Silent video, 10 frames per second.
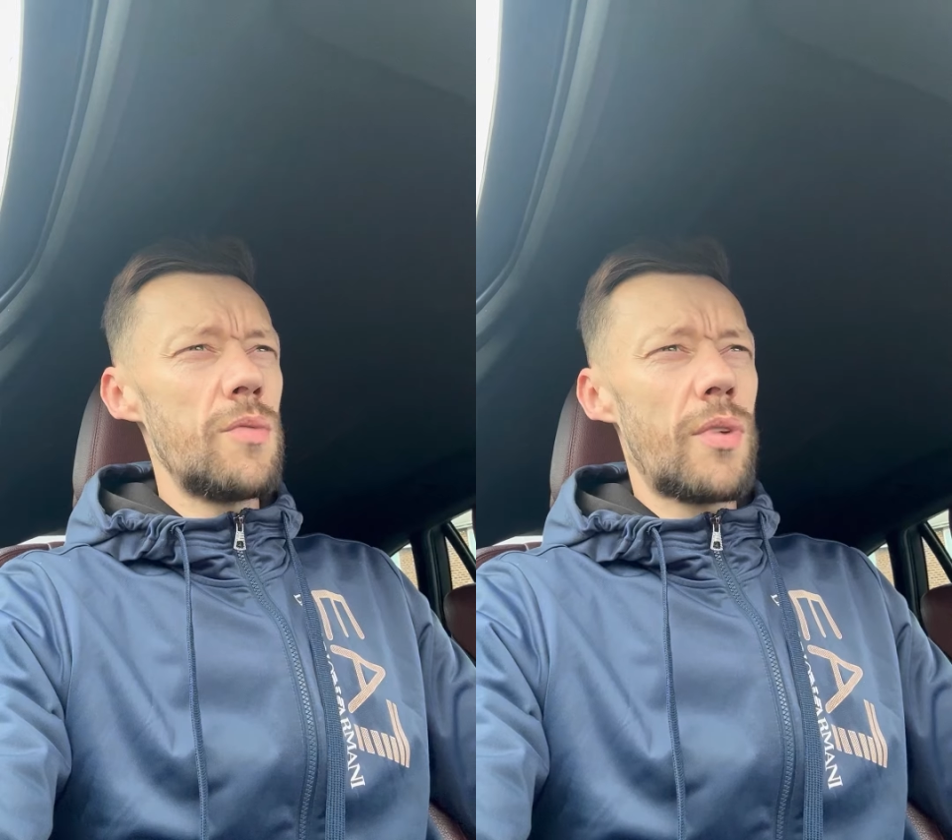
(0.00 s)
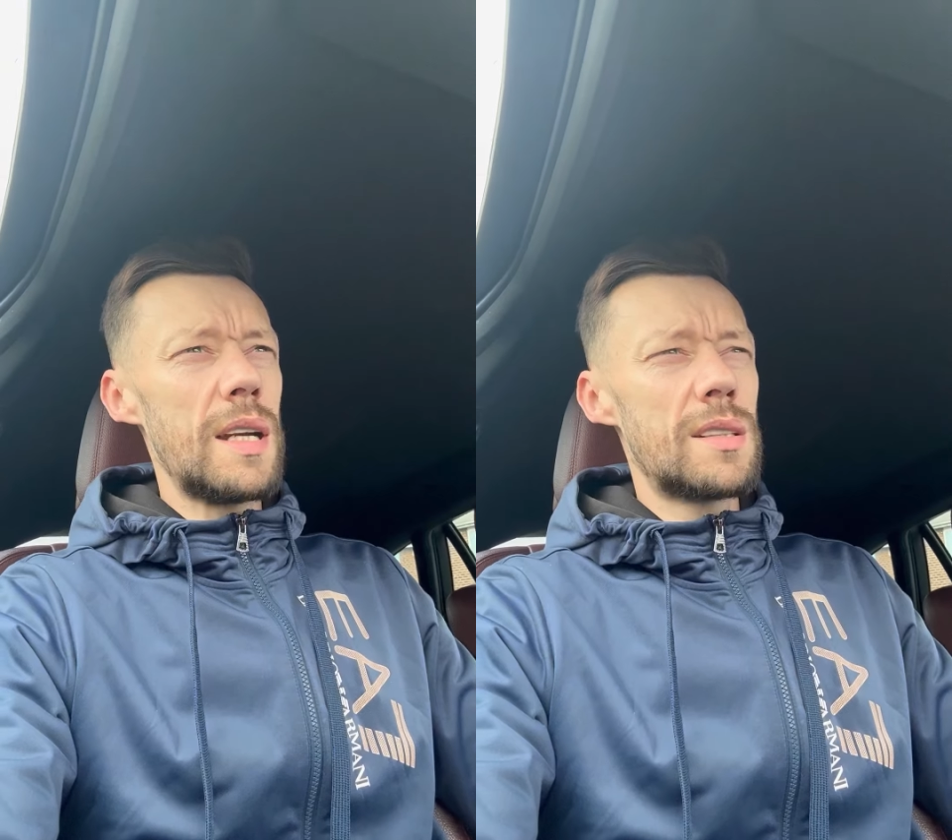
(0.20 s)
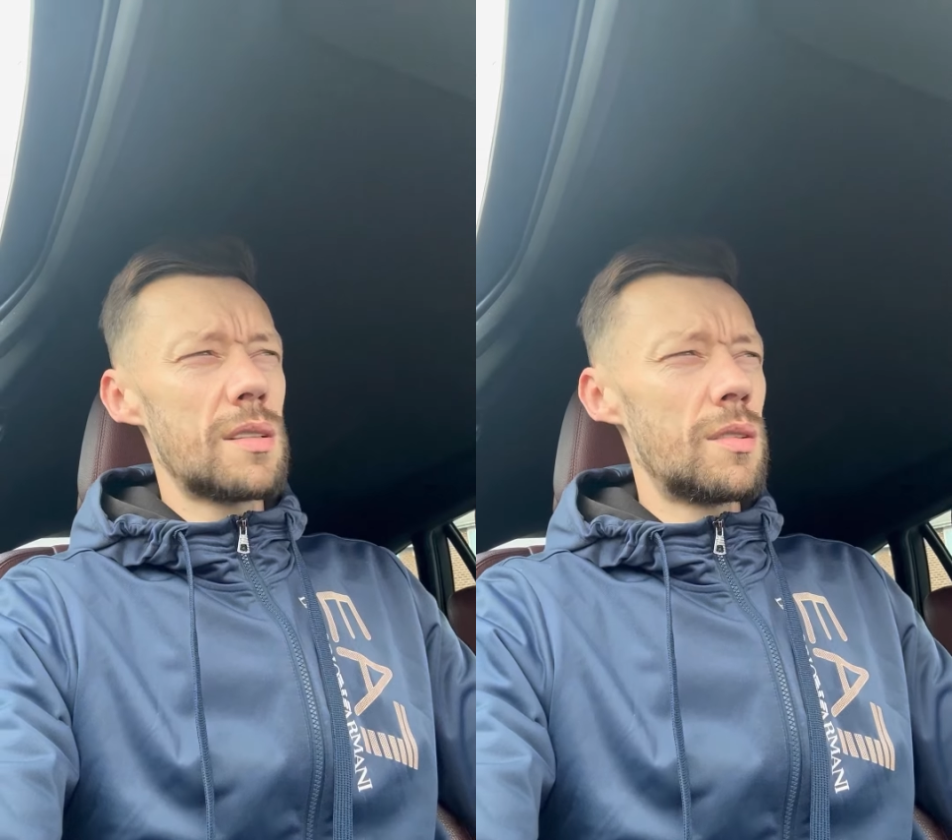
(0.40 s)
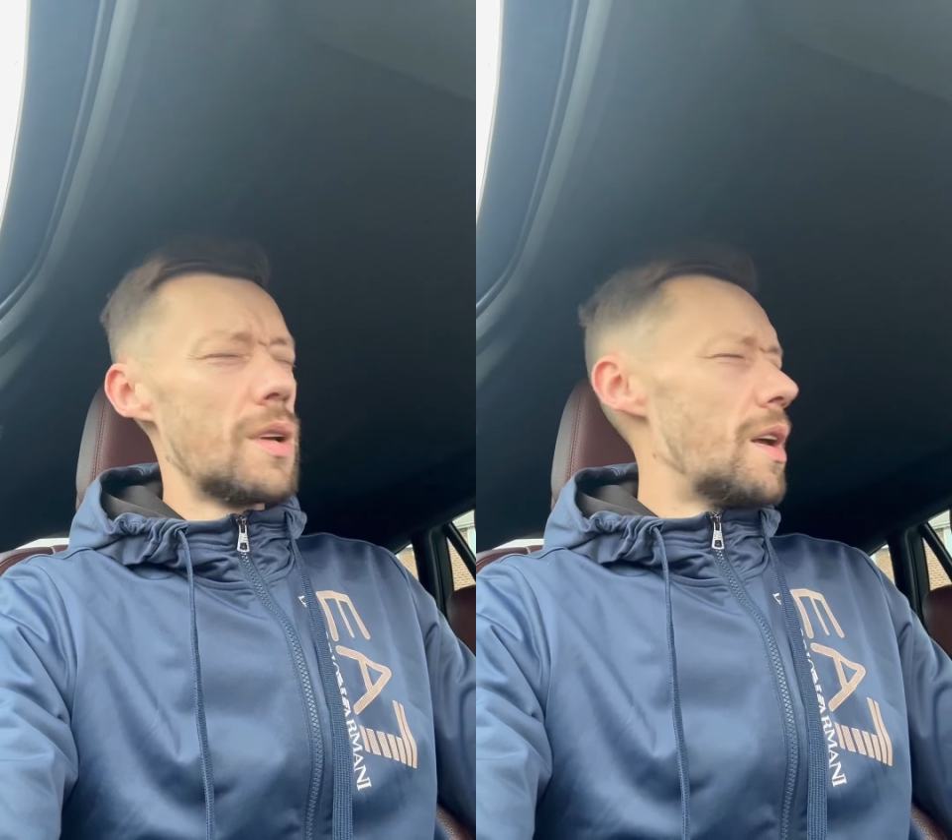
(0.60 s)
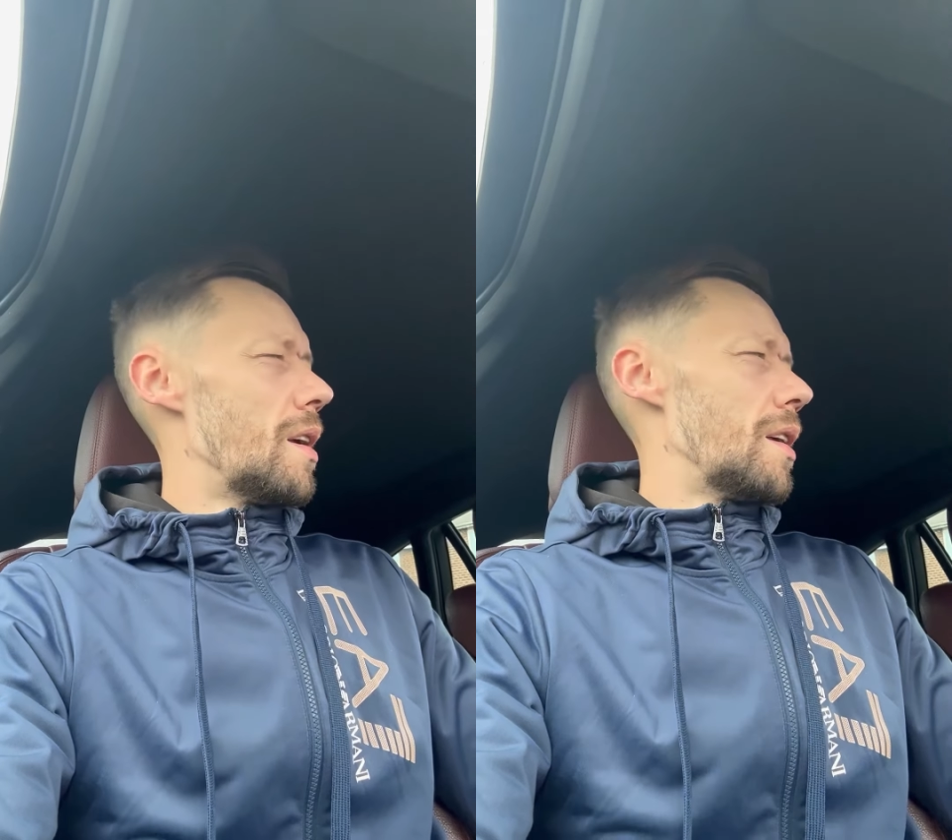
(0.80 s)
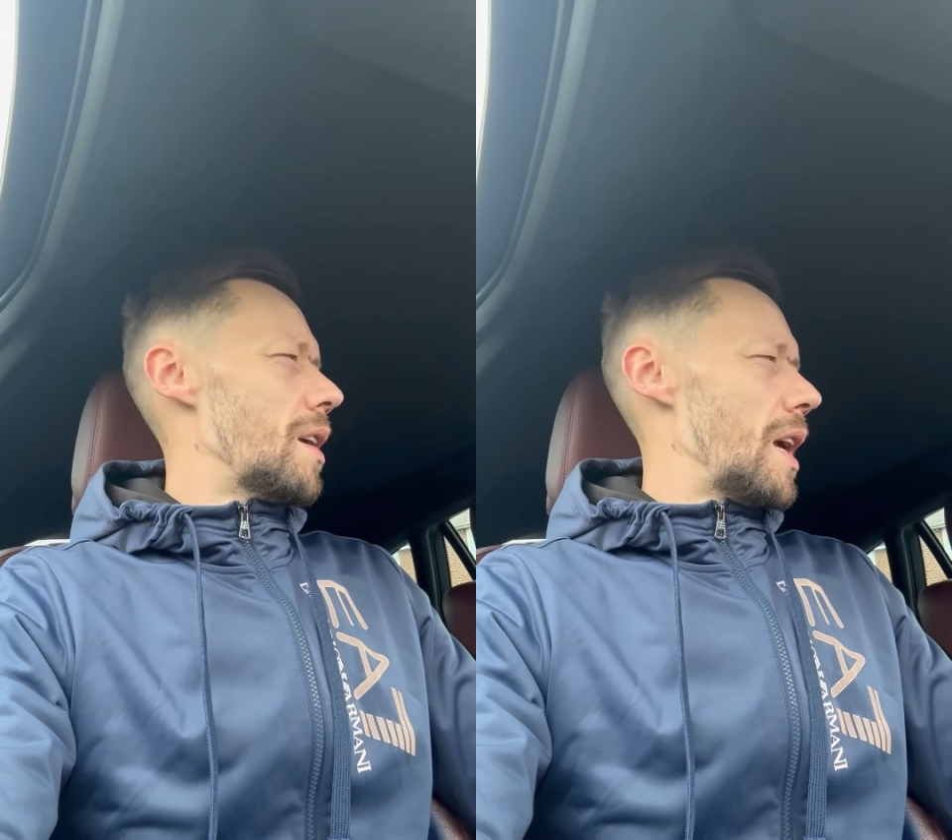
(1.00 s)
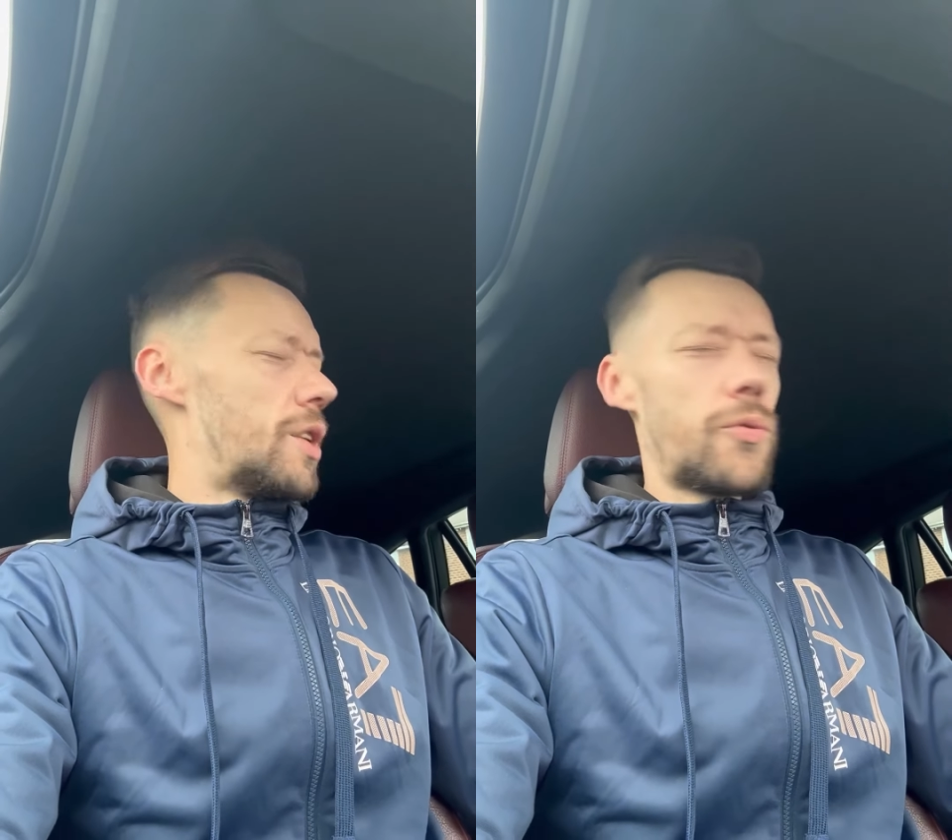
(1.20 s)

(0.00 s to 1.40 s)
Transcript: fights, and it's